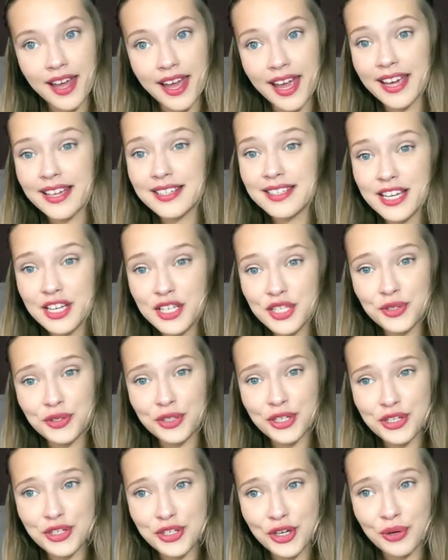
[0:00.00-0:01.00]
And
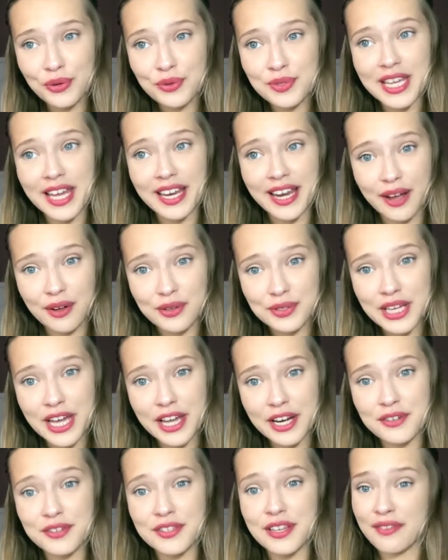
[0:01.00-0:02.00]
history shows that
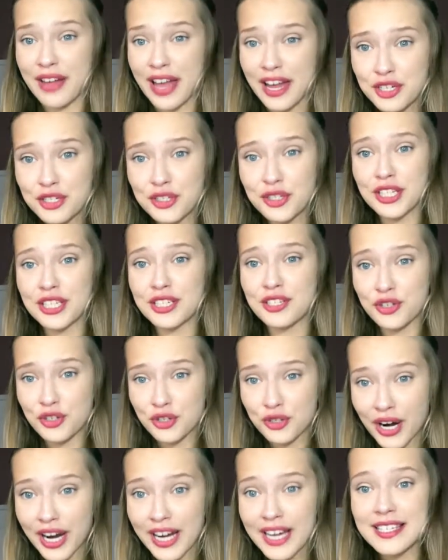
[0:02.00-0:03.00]
outsiders have actually
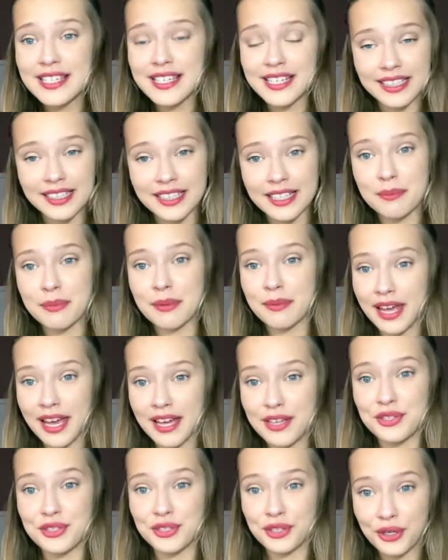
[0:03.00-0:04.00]
tried to claim them
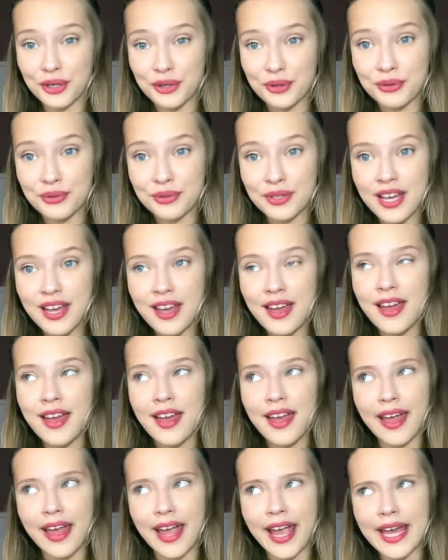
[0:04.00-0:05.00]
as their own,
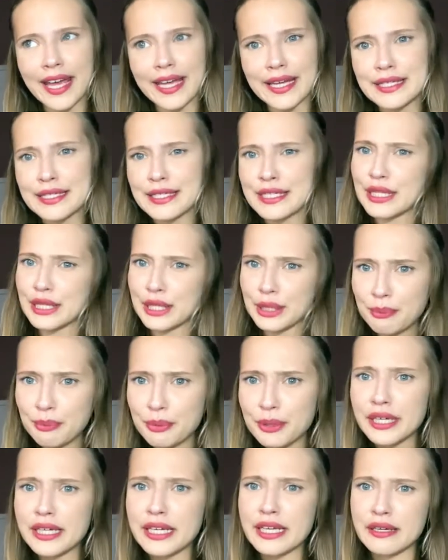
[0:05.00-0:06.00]
and they're
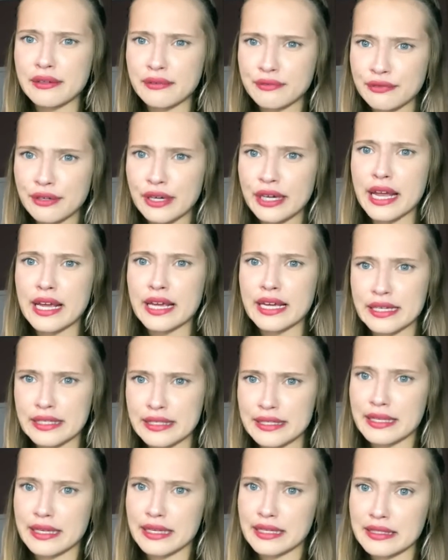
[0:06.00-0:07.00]
pretty funny
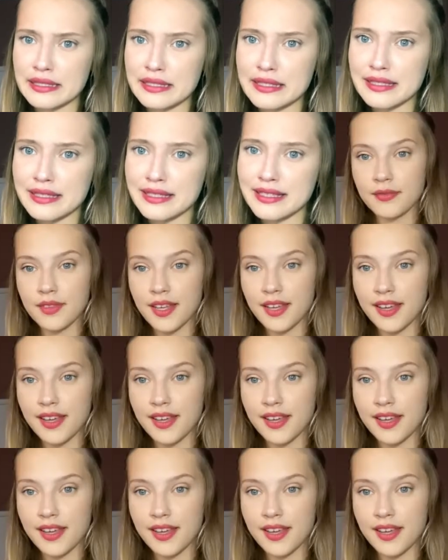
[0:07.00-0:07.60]
incidents.